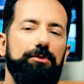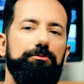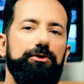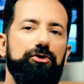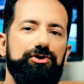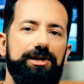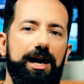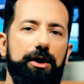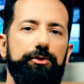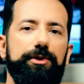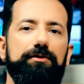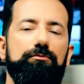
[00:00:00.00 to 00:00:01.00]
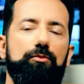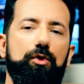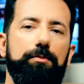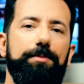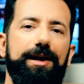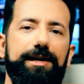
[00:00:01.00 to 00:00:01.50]
because now you have
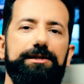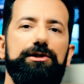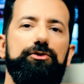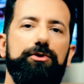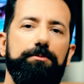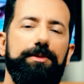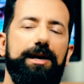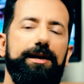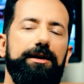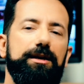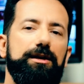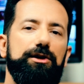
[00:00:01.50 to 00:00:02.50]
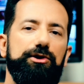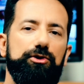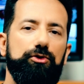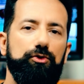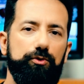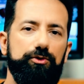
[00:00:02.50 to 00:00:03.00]
more places you can play your
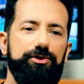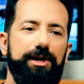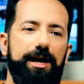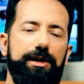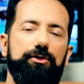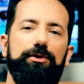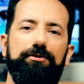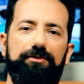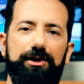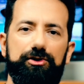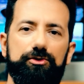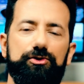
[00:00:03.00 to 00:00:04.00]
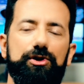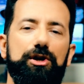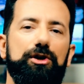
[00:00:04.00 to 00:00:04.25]
roots and your inversions,